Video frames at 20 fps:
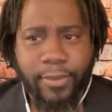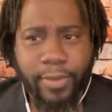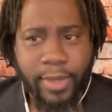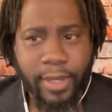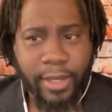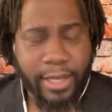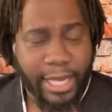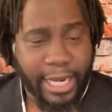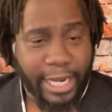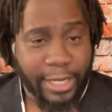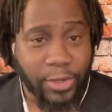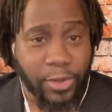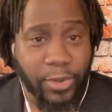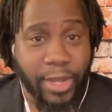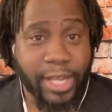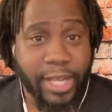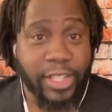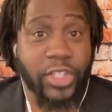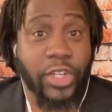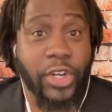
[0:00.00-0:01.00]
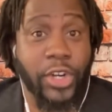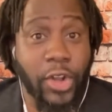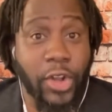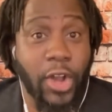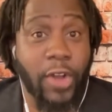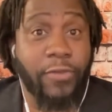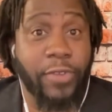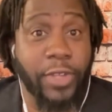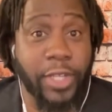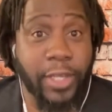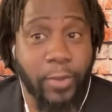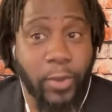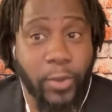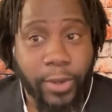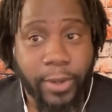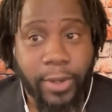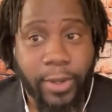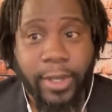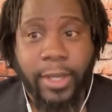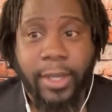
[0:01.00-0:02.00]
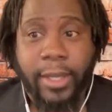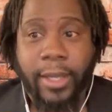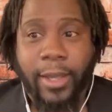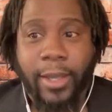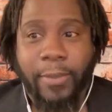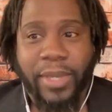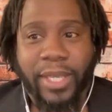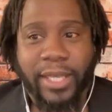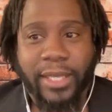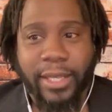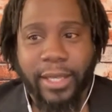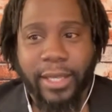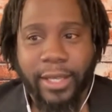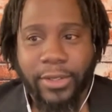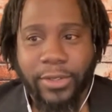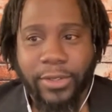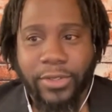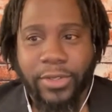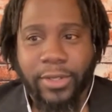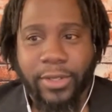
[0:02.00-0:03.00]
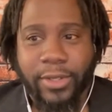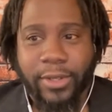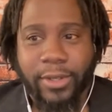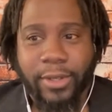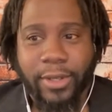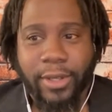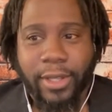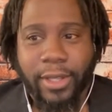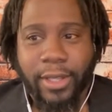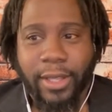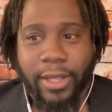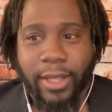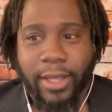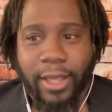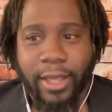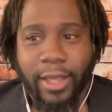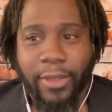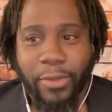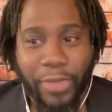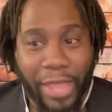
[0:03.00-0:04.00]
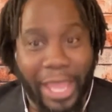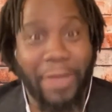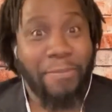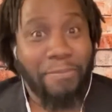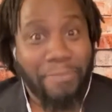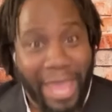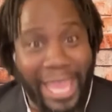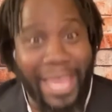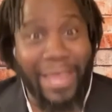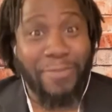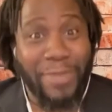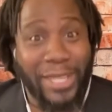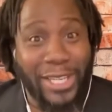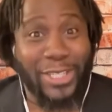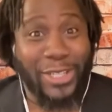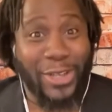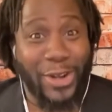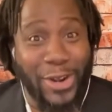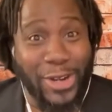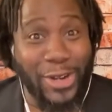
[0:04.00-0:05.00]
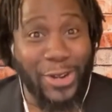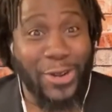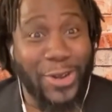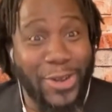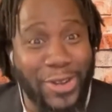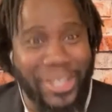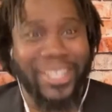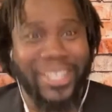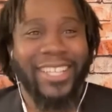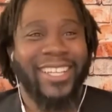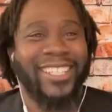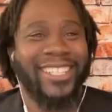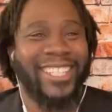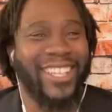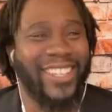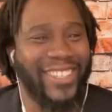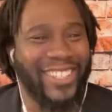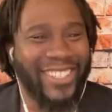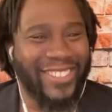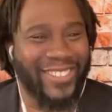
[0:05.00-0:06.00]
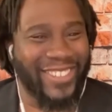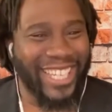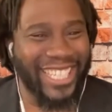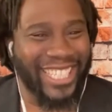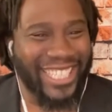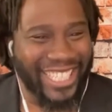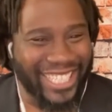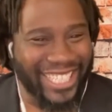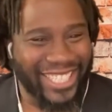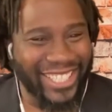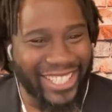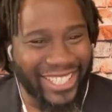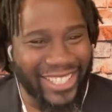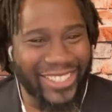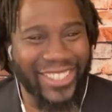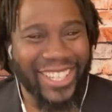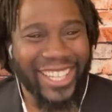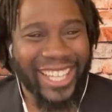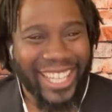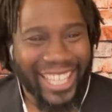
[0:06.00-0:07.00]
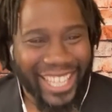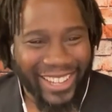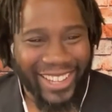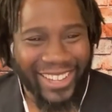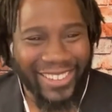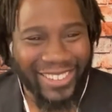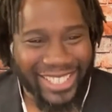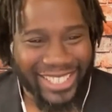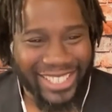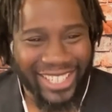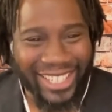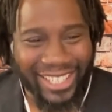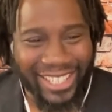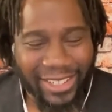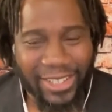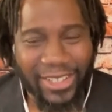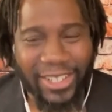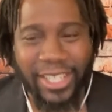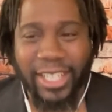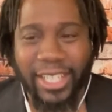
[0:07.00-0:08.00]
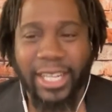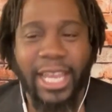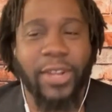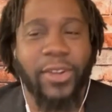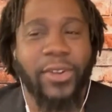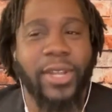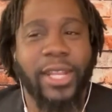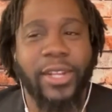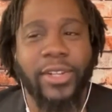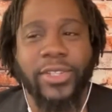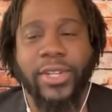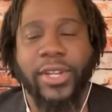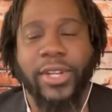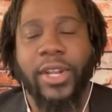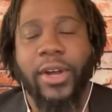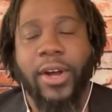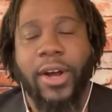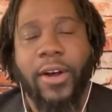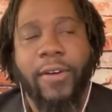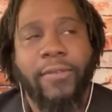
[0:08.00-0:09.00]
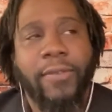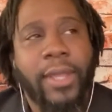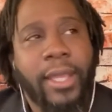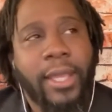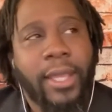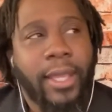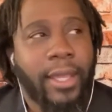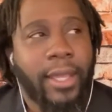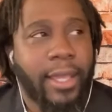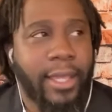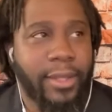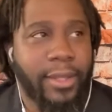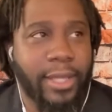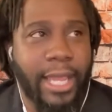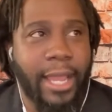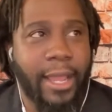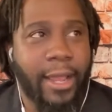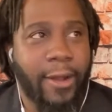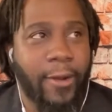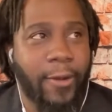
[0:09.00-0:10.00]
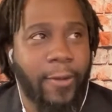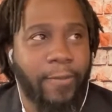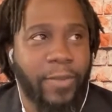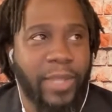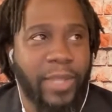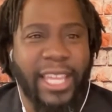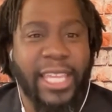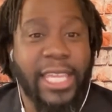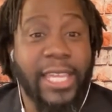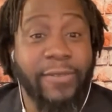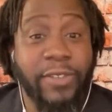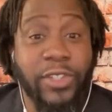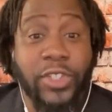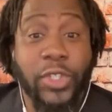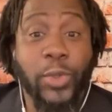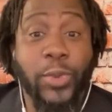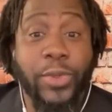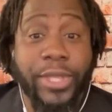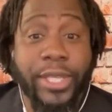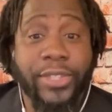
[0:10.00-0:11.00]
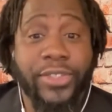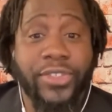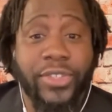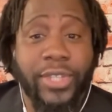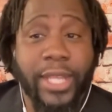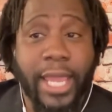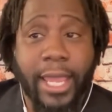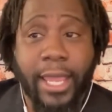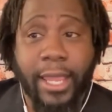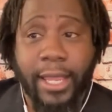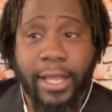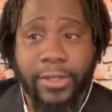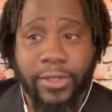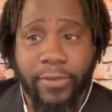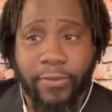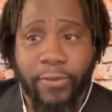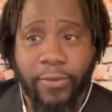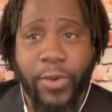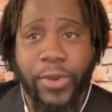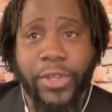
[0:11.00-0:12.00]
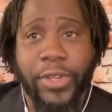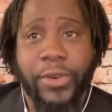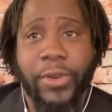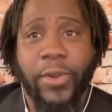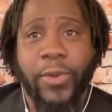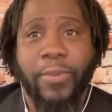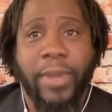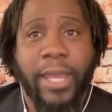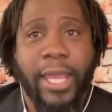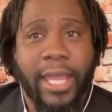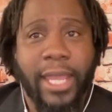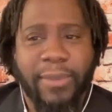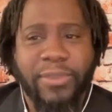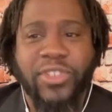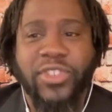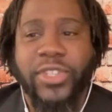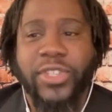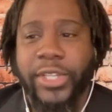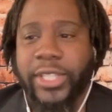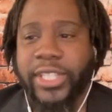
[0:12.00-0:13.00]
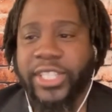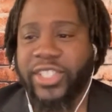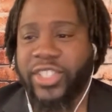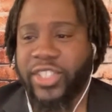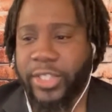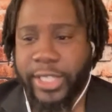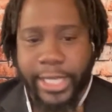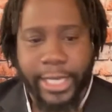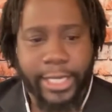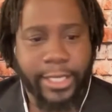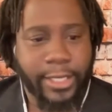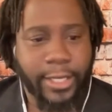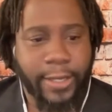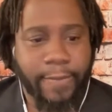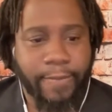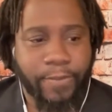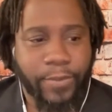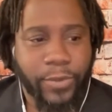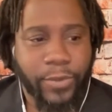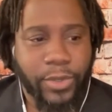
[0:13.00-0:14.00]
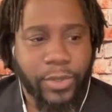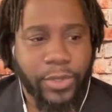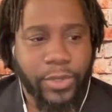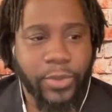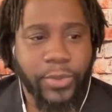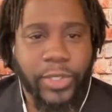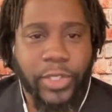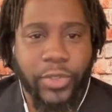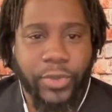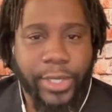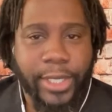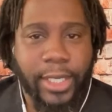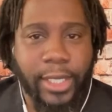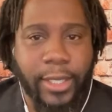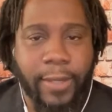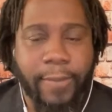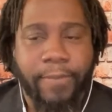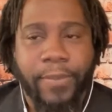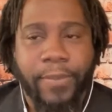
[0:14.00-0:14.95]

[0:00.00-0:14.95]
that I don't know how to turn off anymore, because they made me turn it on. You know, they made me turn it on, and I don't know how to turn it off. And now, like, even to this day, as a 40-year-old man, I'm still addicted to adrenaline.